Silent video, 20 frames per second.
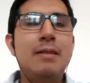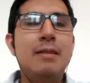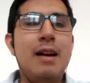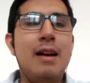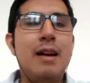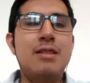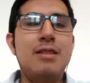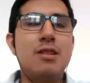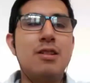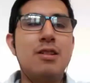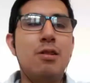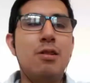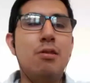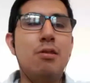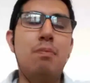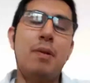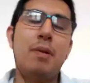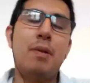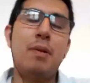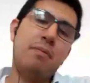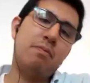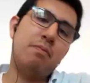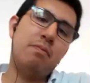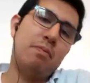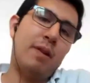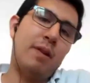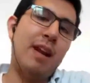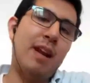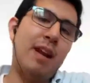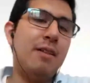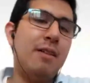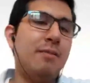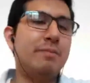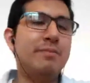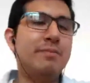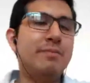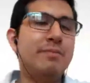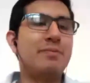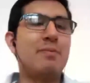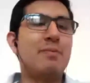so but hey,
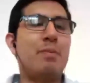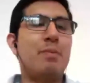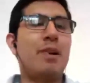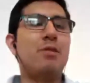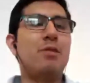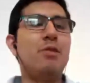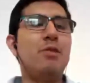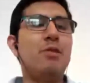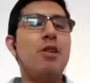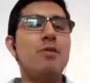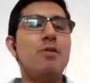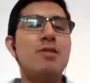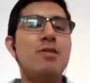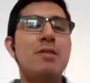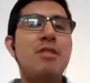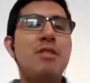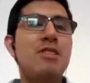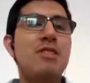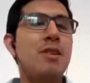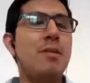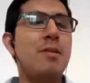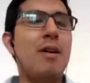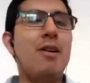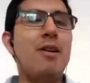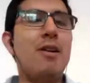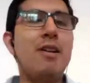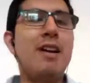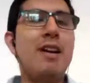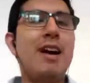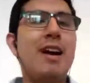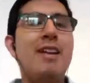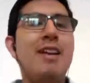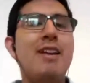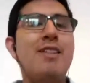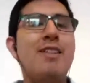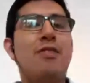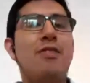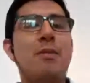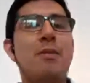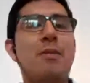but who knows? I mean, somehow he got the
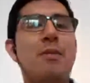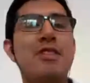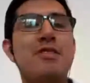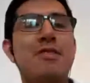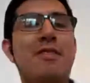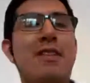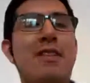information right.